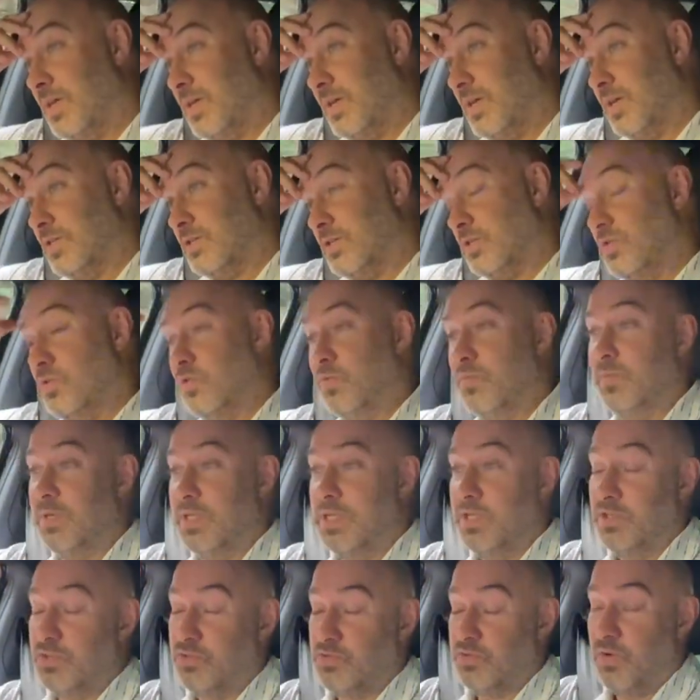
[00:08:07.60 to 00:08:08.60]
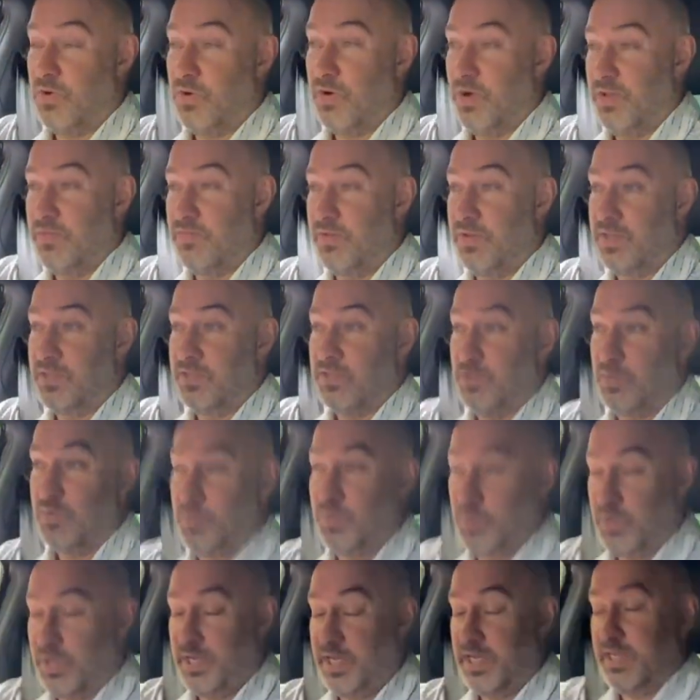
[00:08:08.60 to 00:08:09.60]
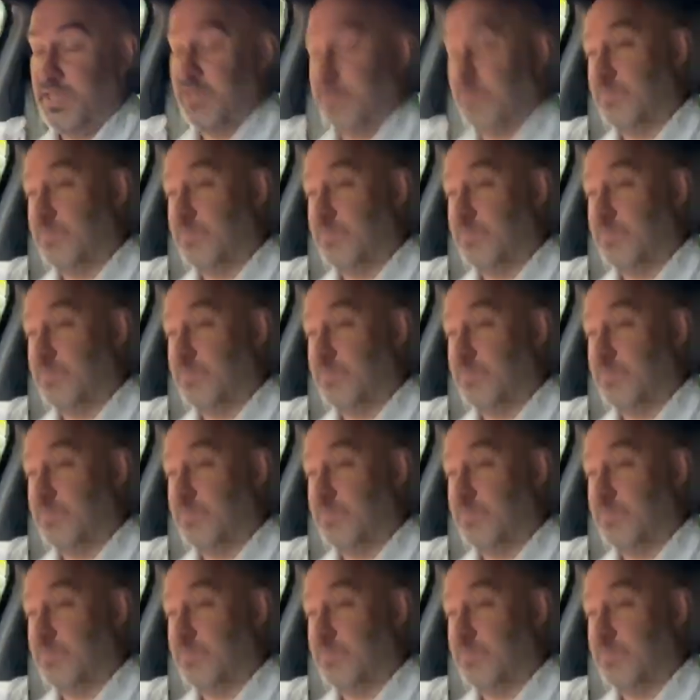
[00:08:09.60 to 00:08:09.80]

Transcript: So normally you're driving, talking,